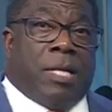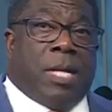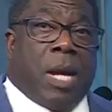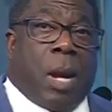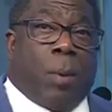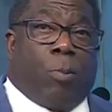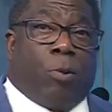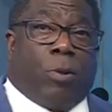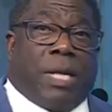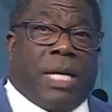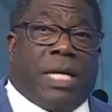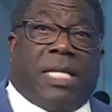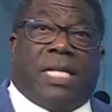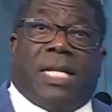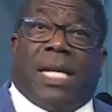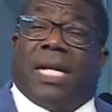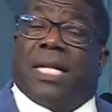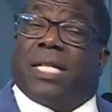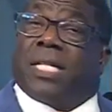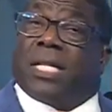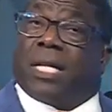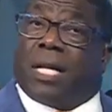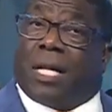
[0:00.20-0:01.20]
Deborah, they
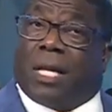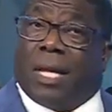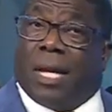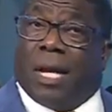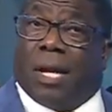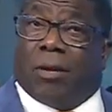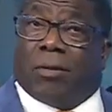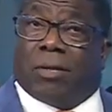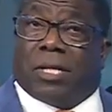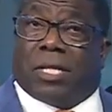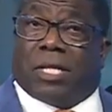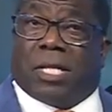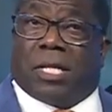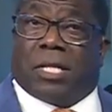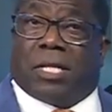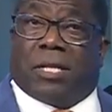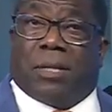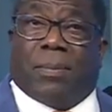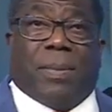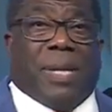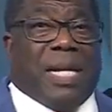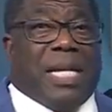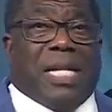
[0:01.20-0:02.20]
say it's clear the
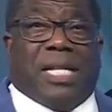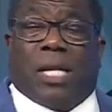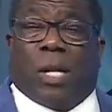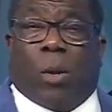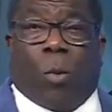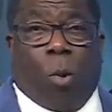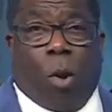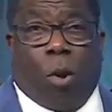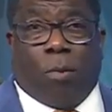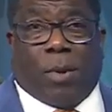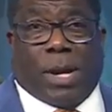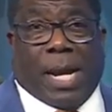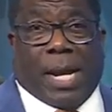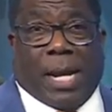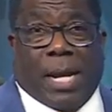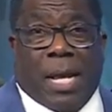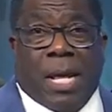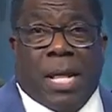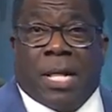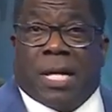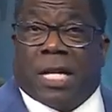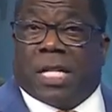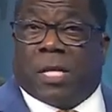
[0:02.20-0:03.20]
system isn't working,
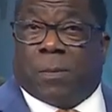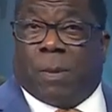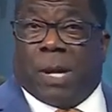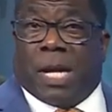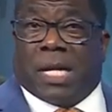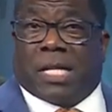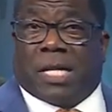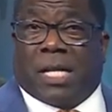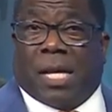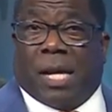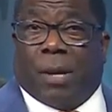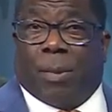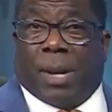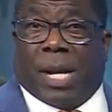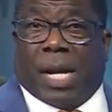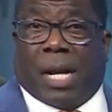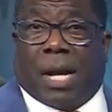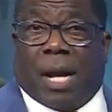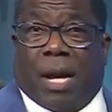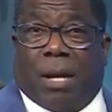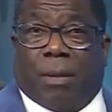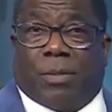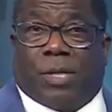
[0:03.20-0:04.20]
especially when
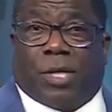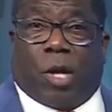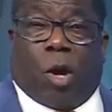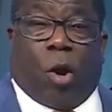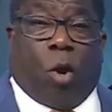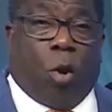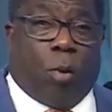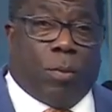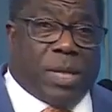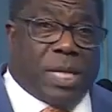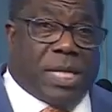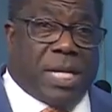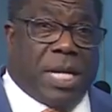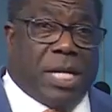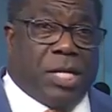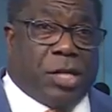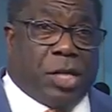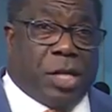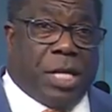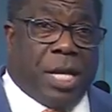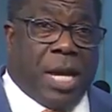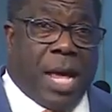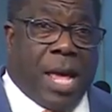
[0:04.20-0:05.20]
it comes to home
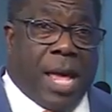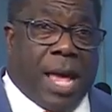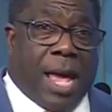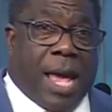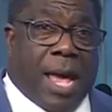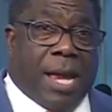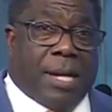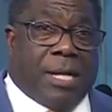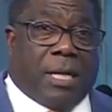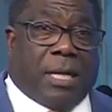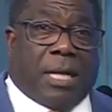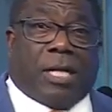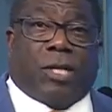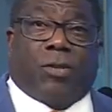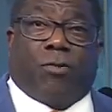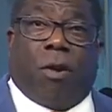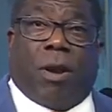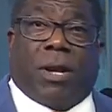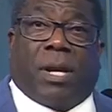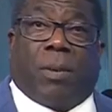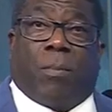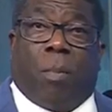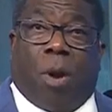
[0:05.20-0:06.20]
detention and
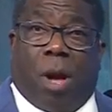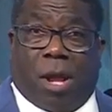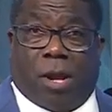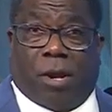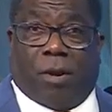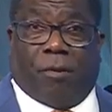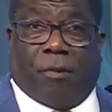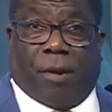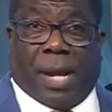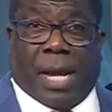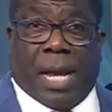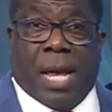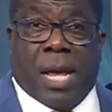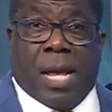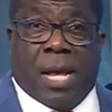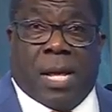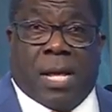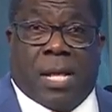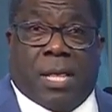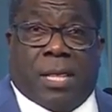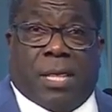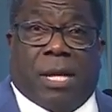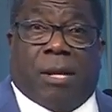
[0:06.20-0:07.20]
electronic monitoring.
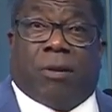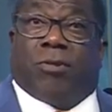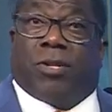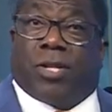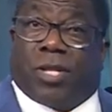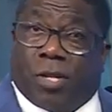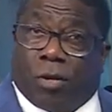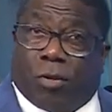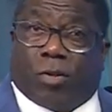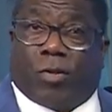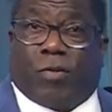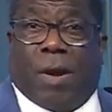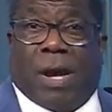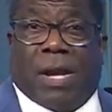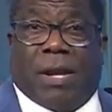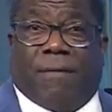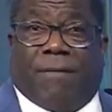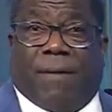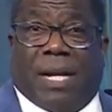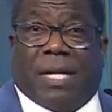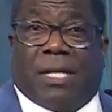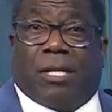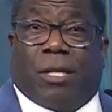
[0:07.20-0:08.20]
They are still trying
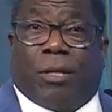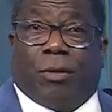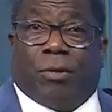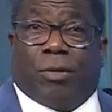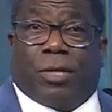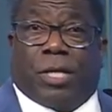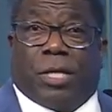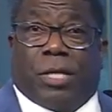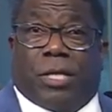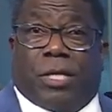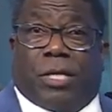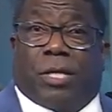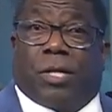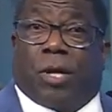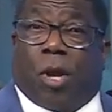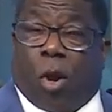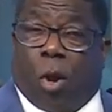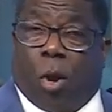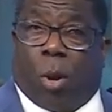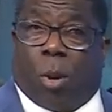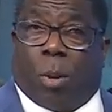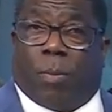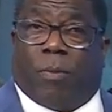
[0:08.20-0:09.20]
to find solutions to
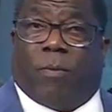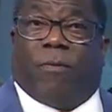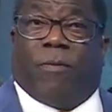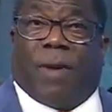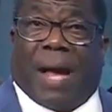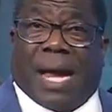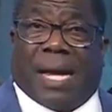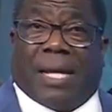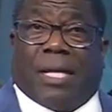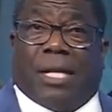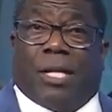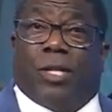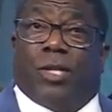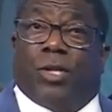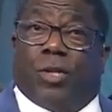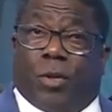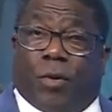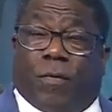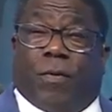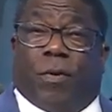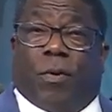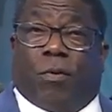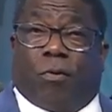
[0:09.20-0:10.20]
curb violent
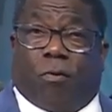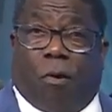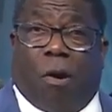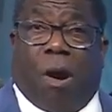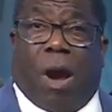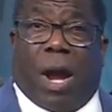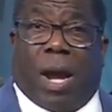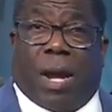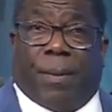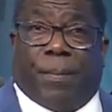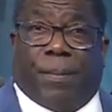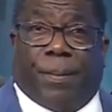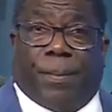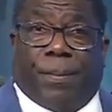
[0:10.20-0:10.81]
juvenile crime.